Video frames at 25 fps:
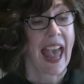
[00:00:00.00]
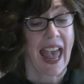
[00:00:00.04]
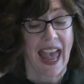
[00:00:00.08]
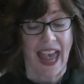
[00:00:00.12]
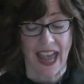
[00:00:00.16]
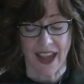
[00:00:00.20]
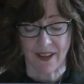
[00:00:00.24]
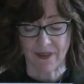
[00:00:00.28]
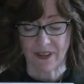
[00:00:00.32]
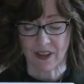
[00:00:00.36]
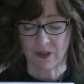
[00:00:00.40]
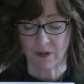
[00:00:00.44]

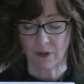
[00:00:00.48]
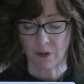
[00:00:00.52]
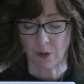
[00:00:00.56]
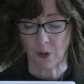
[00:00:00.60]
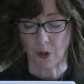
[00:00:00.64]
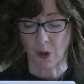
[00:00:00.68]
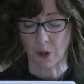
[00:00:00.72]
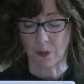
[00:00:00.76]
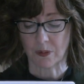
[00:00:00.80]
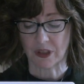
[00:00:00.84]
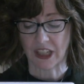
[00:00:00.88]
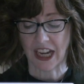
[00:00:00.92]
have
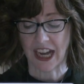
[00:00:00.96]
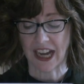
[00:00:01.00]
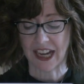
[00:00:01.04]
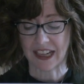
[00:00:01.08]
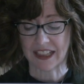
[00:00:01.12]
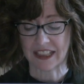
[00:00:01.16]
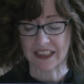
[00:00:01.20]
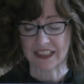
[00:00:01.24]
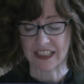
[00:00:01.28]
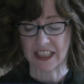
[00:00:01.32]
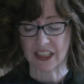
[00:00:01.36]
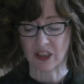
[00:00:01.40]
informed
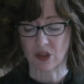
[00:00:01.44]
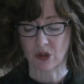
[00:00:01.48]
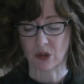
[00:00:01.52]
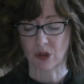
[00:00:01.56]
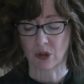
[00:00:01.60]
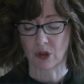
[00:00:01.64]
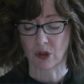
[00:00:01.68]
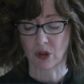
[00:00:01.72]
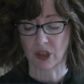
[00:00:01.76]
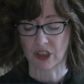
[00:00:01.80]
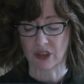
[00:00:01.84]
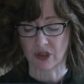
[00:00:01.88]

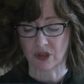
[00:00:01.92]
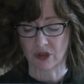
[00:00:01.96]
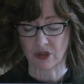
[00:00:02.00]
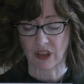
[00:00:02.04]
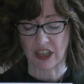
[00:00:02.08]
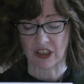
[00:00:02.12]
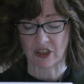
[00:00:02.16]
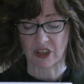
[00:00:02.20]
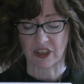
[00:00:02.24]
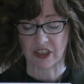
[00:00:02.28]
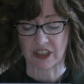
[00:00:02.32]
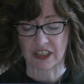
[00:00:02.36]
architectural
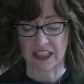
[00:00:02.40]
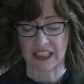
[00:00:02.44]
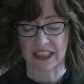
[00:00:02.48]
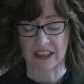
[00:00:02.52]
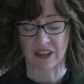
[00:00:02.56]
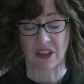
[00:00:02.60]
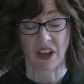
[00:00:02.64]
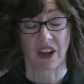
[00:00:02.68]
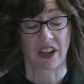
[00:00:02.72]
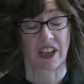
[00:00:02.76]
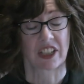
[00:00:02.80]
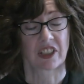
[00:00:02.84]
construction
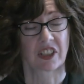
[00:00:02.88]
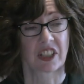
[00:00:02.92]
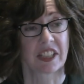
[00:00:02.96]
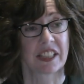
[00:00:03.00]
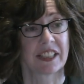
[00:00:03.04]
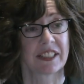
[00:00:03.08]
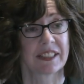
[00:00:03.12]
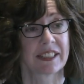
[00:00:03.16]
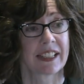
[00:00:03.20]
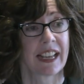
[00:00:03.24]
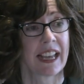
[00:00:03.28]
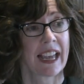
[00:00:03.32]

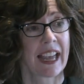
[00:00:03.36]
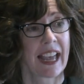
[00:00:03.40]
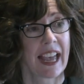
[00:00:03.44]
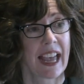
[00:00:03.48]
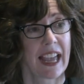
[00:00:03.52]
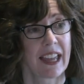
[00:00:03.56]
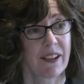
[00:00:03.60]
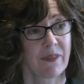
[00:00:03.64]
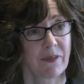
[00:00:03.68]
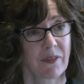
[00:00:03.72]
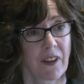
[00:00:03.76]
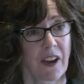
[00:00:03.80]
technologies
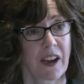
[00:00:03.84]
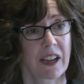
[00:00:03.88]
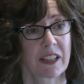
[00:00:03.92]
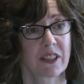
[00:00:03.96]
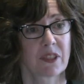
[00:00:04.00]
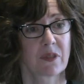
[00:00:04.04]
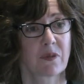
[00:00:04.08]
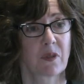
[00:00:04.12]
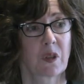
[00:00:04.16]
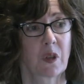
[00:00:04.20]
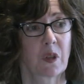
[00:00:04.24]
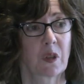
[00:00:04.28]
and
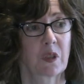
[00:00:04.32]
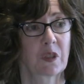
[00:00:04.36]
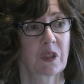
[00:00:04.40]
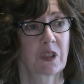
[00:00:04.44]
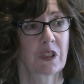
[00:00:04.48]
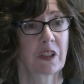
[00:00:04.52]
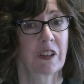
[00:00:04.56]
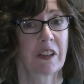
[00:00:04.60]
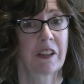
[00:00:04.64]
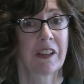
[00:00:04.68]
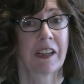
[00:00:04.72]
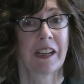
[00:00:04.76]
vice
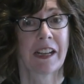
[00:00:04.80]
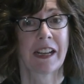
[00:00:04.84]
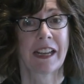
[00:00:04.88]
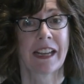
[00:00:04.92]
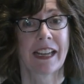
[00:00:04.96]
versa,